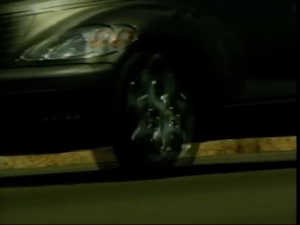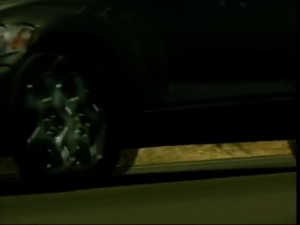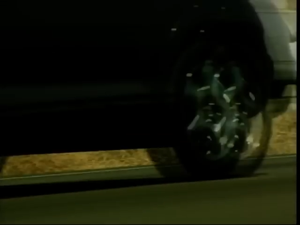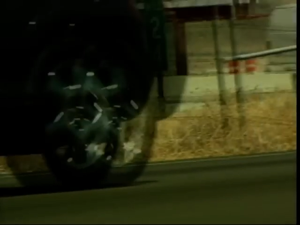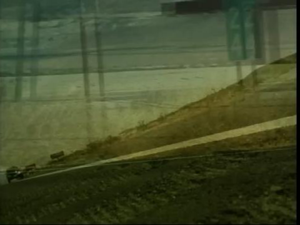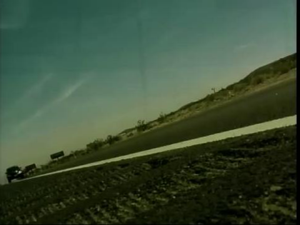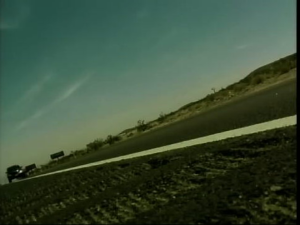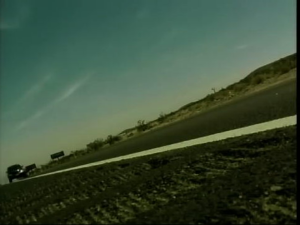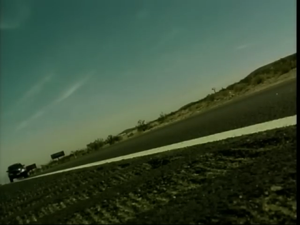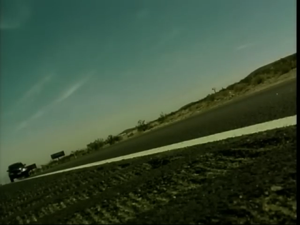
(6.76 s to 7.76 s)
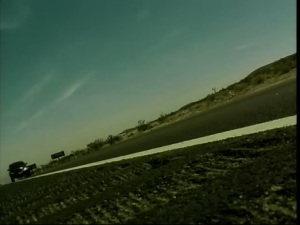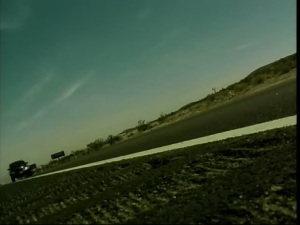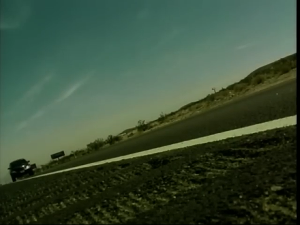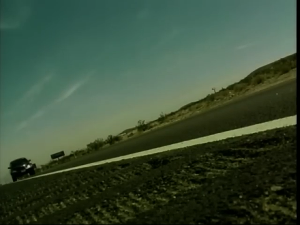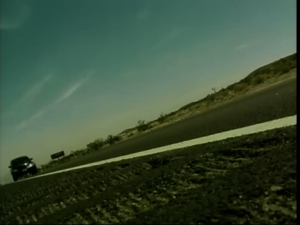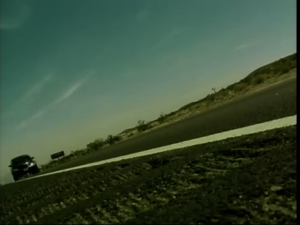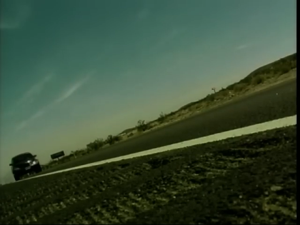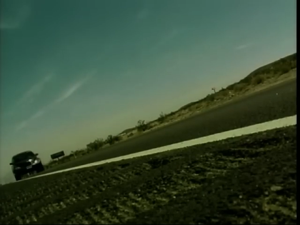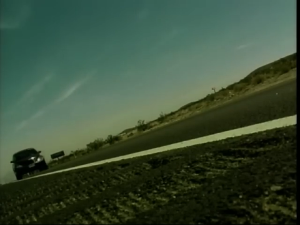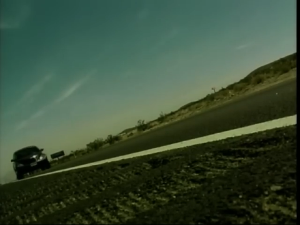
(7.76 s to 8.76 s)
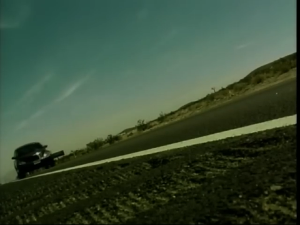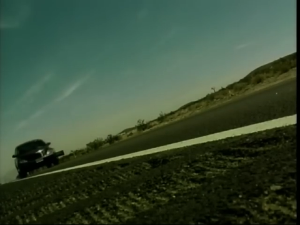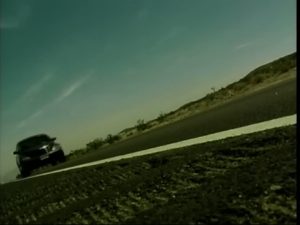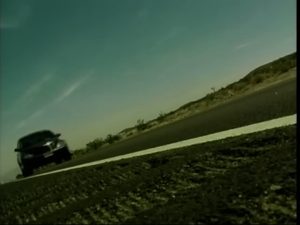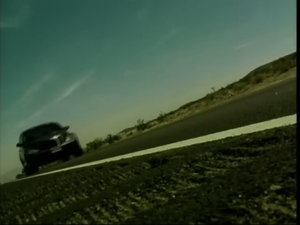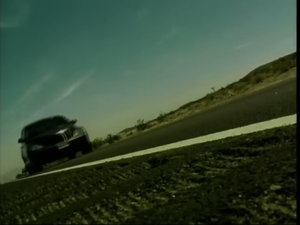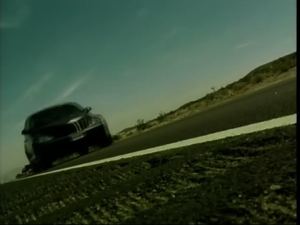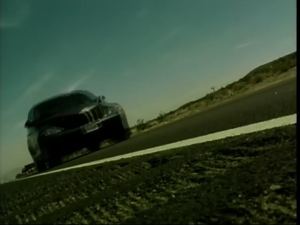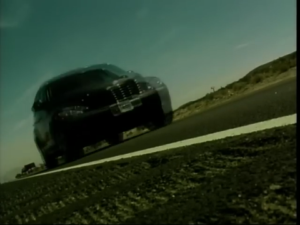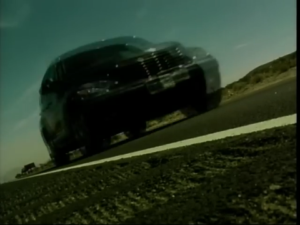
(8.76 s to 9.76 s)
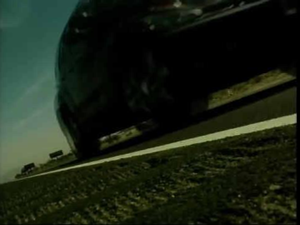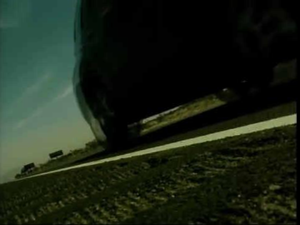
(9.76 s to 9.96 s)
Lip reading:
Nobody's mouth can be seen.